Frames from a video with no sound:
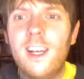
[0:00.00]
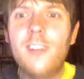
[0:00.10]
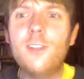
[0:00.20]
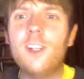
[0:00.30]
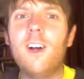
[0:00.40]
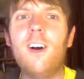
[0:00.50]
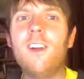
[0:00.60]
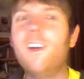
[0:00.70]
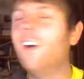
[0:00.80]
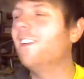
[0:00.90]
if you're not
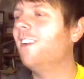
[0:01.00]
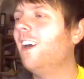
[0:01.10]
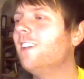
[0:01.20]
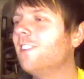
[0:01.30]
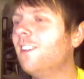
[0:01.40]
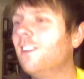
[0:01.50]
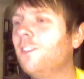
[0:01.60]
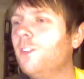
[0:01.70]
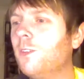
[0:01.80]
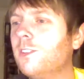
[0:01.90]
online, because I don't know if
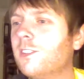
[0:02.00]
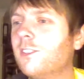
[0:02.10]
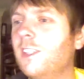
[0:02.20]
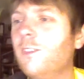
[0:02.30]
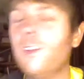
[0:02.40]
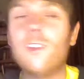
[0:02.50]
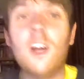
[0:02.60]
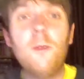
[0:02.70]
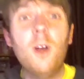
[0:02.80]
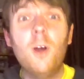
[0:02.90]
you watch the stream all the
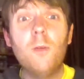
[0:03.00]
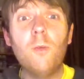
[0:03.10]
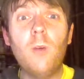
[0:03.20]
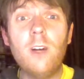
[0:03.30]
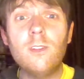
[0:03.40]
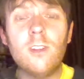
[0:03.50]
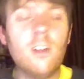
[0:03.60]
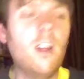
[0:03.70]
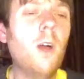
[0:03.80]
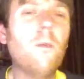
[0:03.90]
time. But well
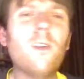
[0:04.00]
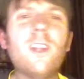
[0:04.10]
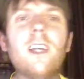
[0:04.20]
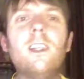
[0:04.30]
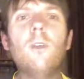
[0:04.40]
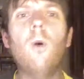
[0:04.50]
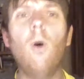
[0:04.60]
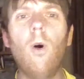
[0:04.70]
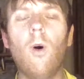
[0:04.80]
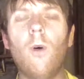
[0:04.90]
done. But thank you all.